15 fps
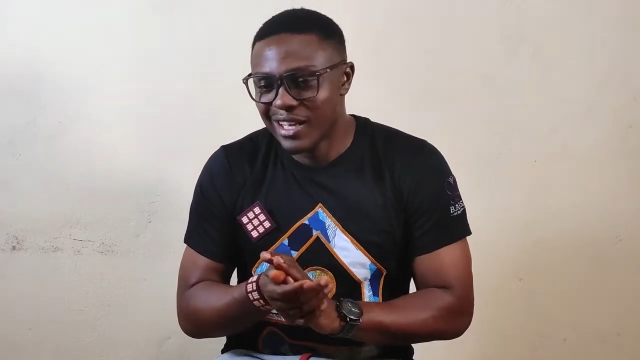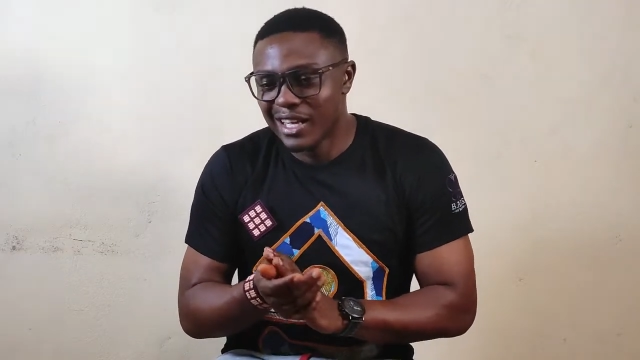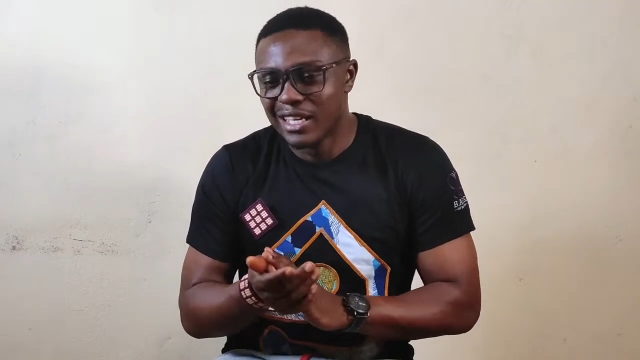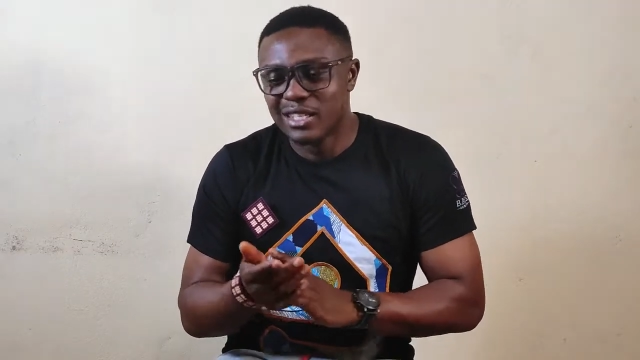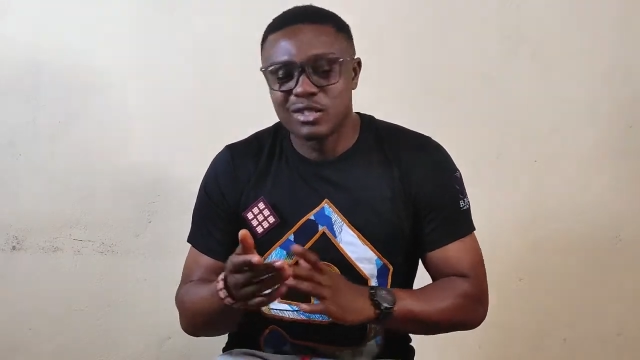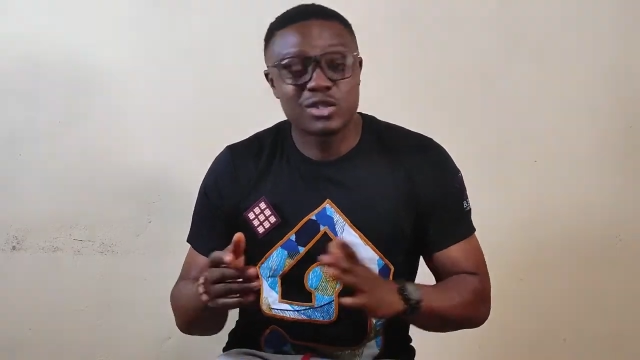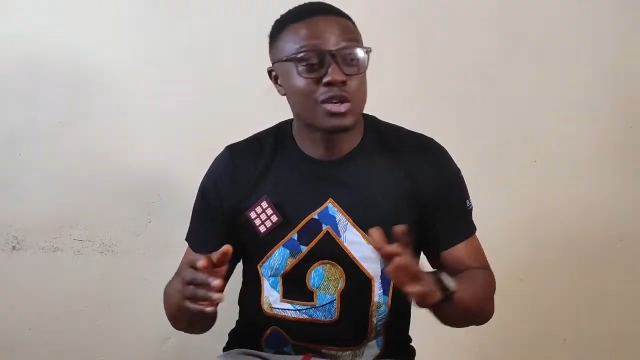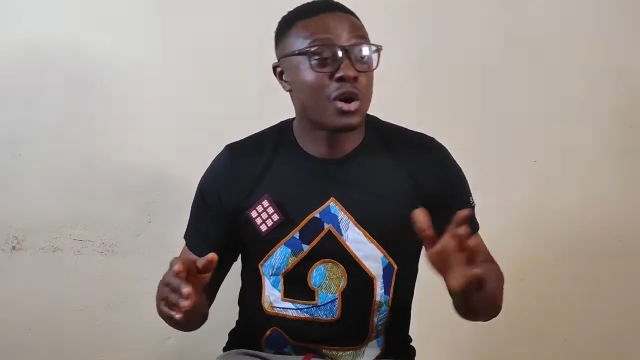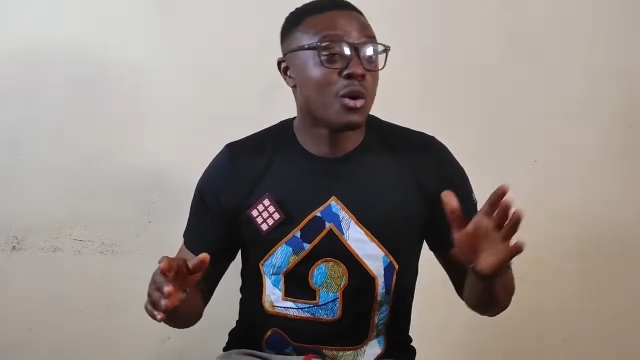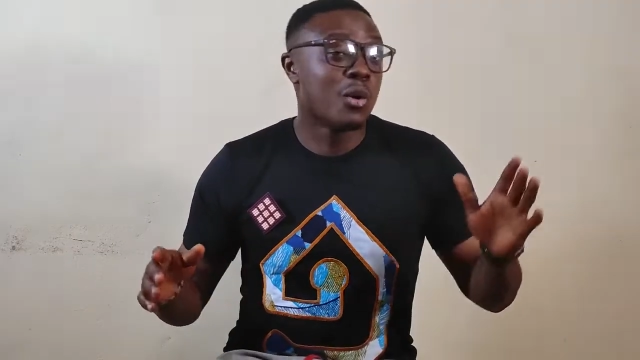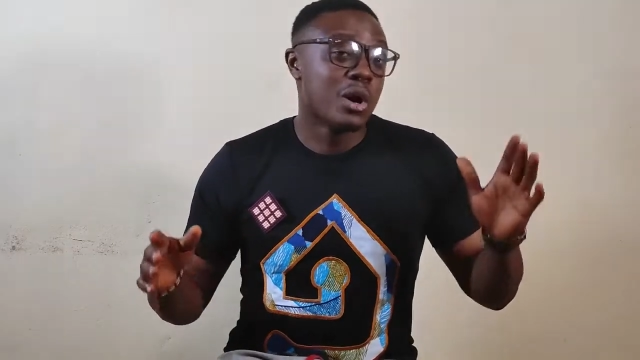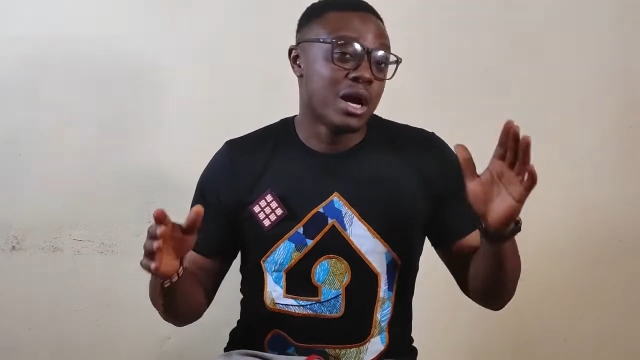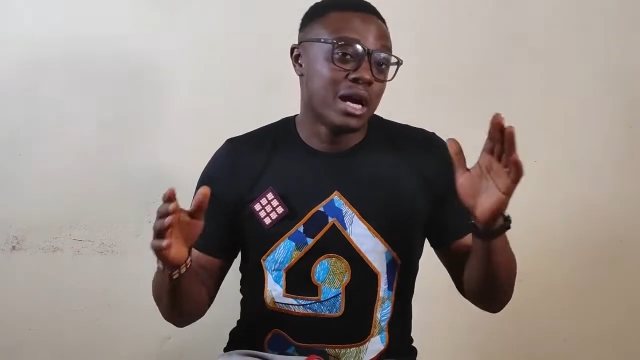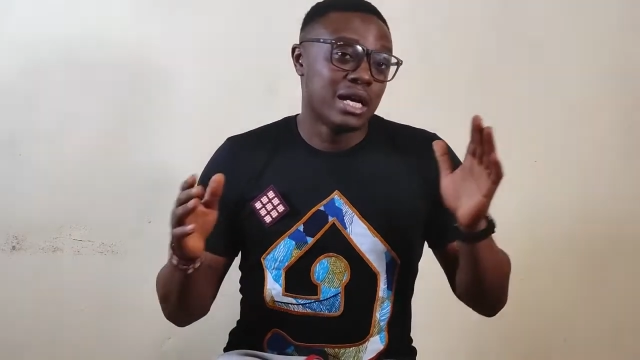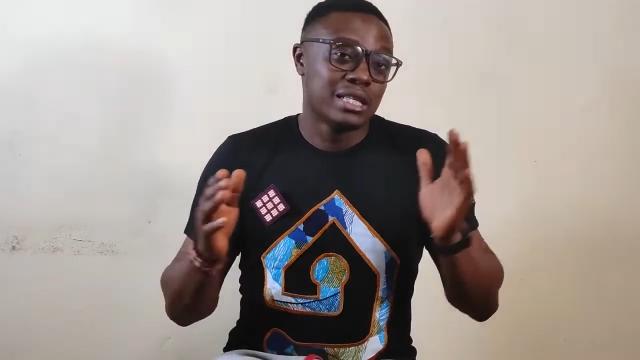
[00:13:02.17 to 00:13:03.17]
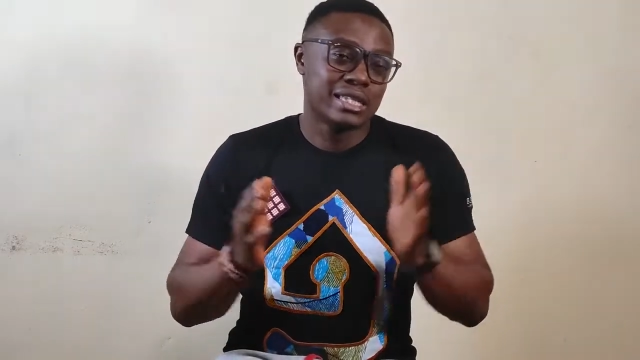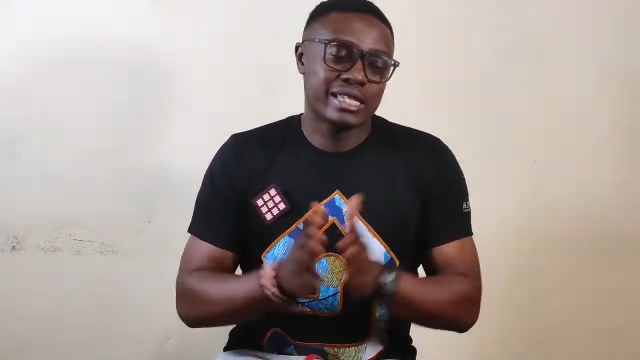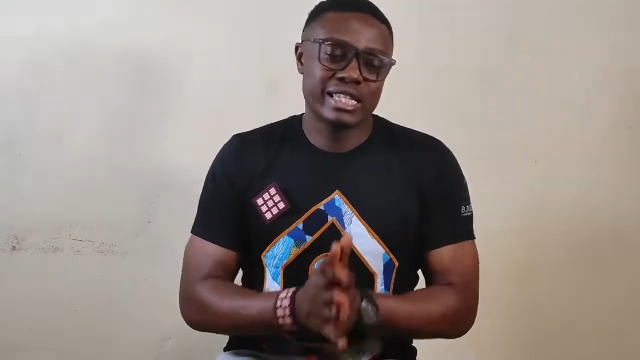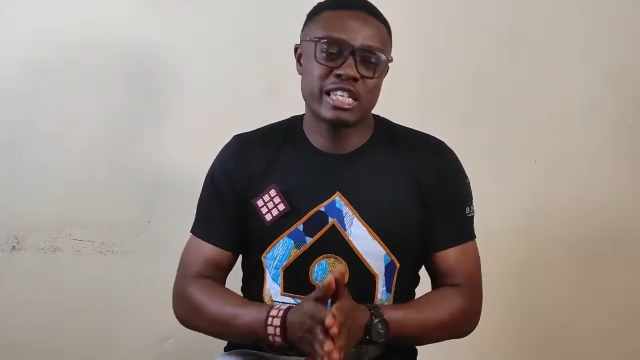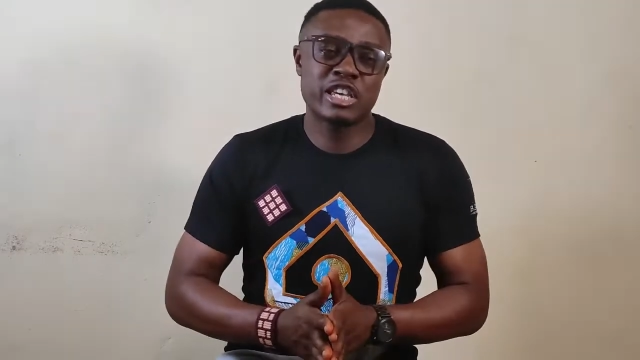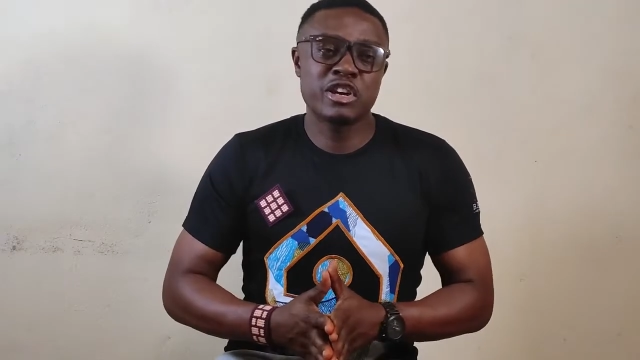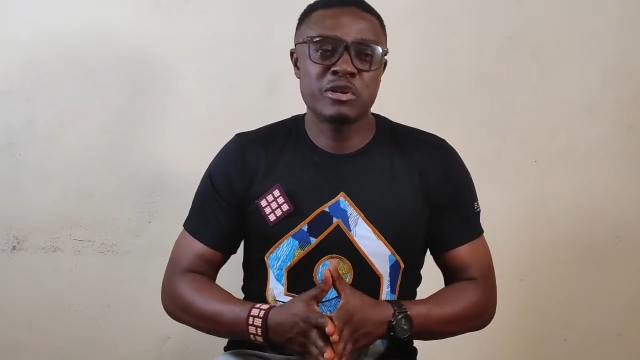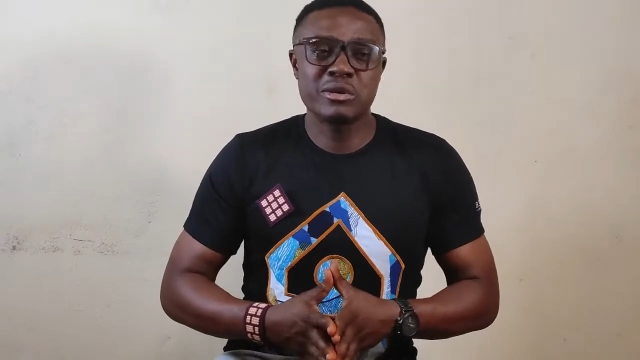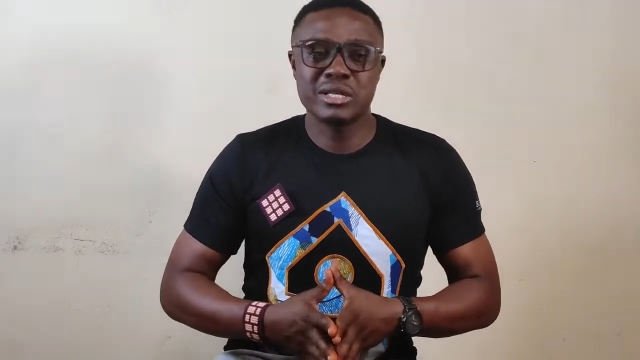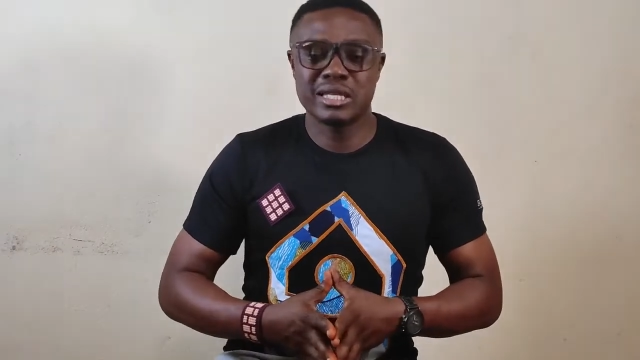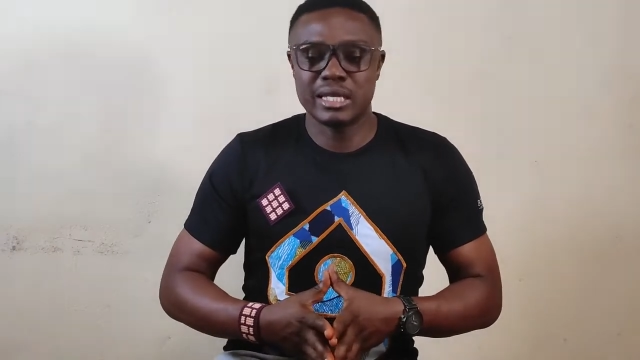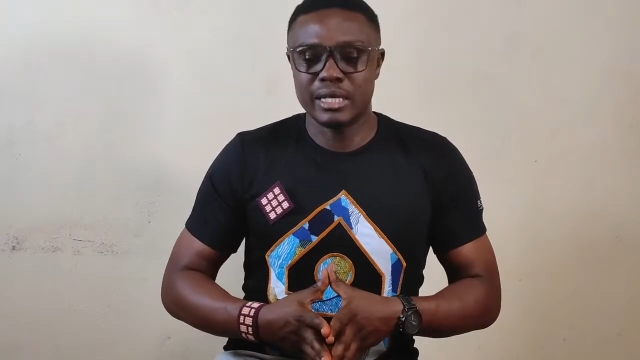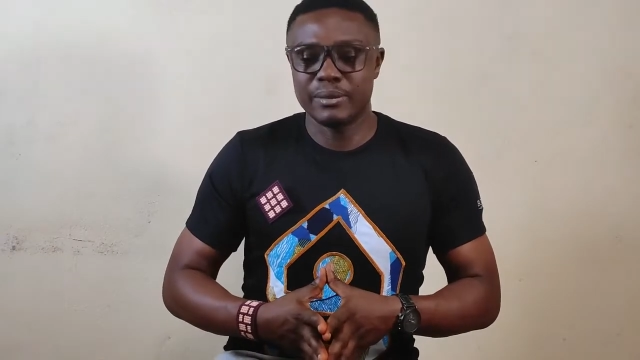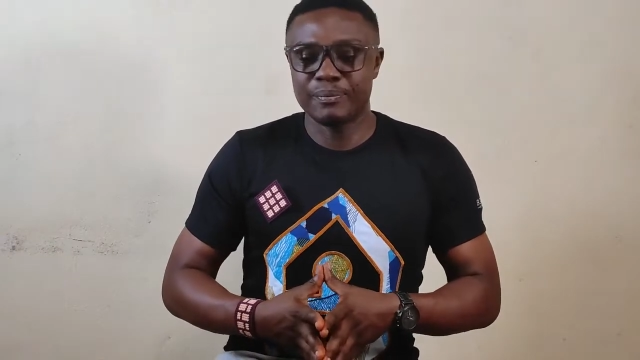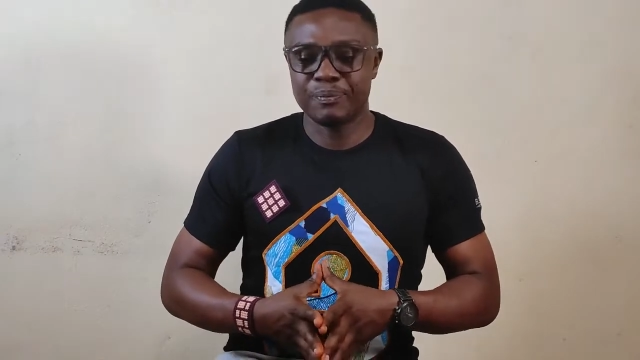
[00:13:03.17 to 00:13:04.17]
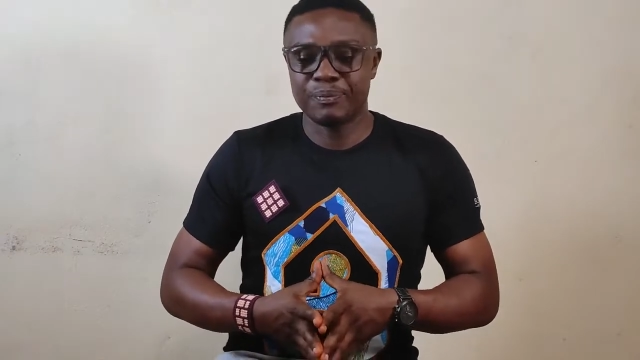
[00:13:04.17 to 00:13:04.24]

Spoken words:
So security.